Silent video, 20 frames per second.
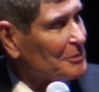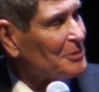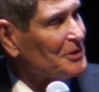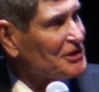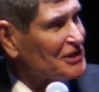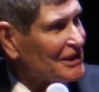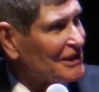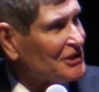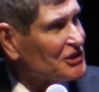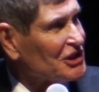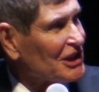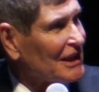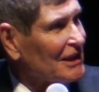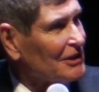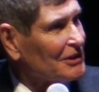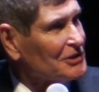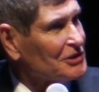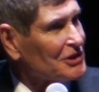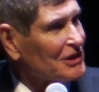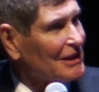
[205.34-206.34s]
to present a
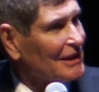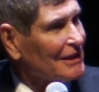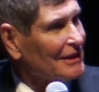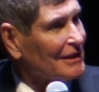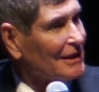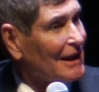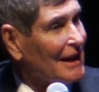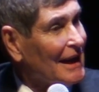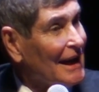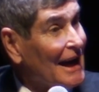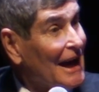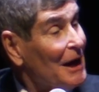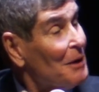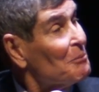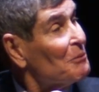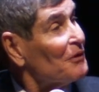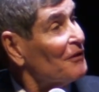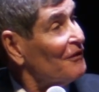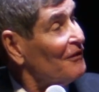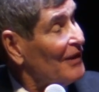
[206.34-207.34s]
challenge and
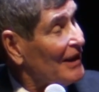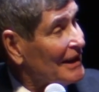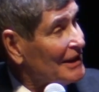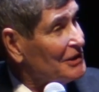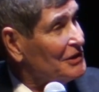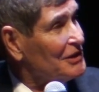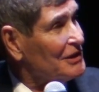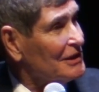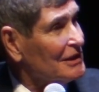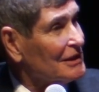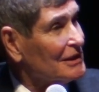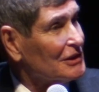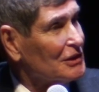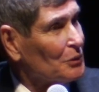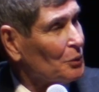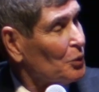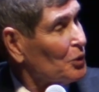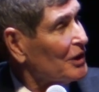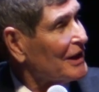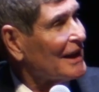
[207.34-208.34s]
provide the
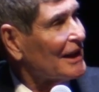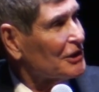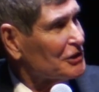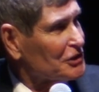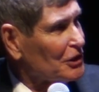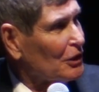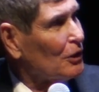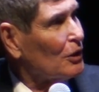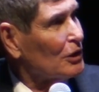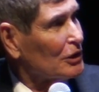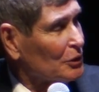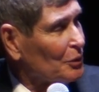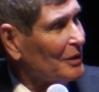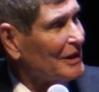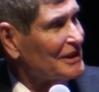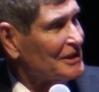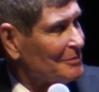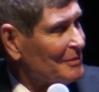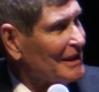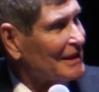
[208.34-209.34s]
workouts along the
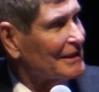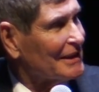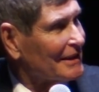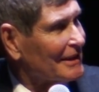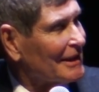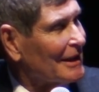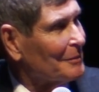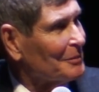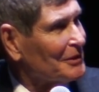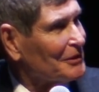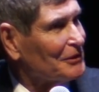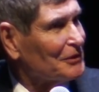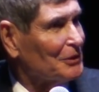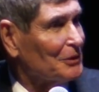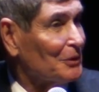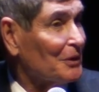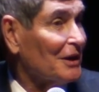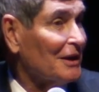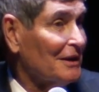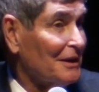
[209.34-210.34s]
way to make that happen.
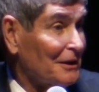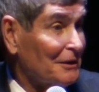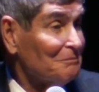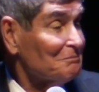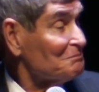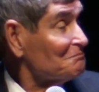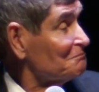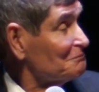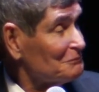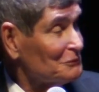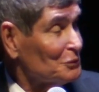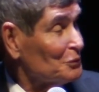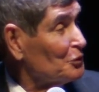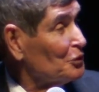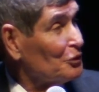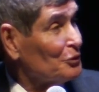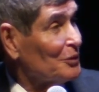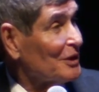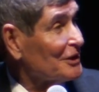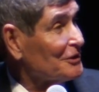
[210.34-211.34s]
So
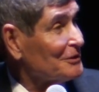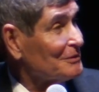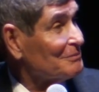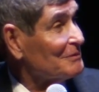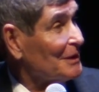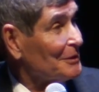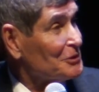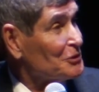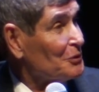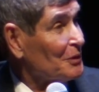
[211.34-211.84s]
world record, I was